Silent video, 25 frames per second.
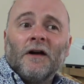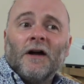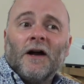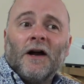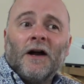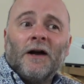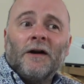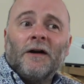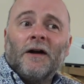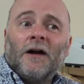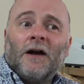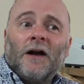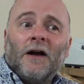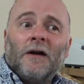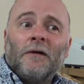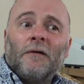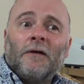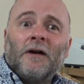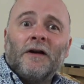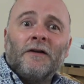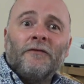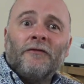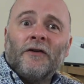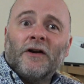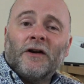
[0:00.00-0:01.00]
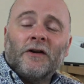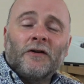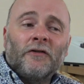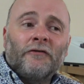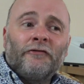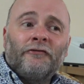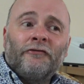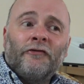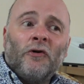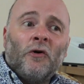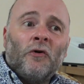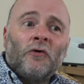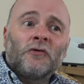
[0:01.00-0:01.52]
If I can
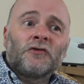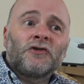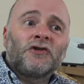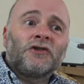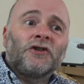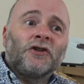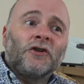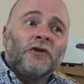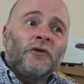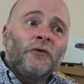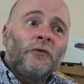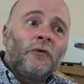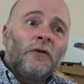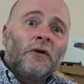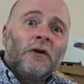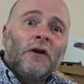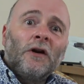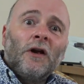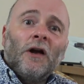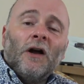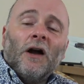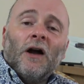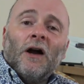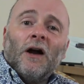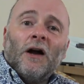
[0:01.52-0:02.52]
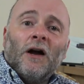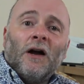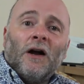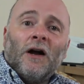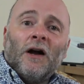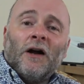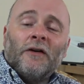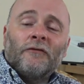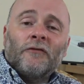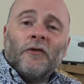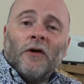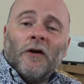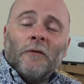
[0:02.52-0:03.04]
afford to,
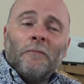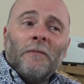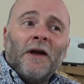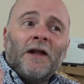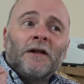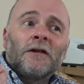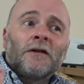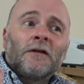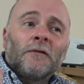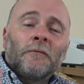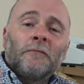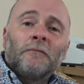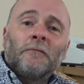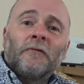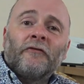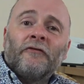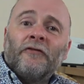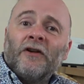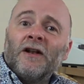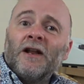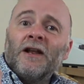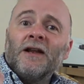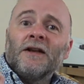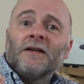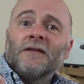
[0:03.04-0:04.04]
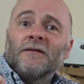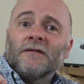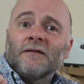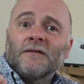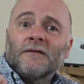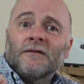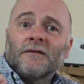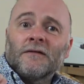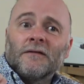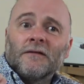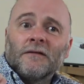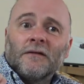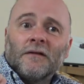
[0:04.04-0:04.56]
I've got amalgam
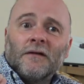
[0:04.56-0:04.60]
fillings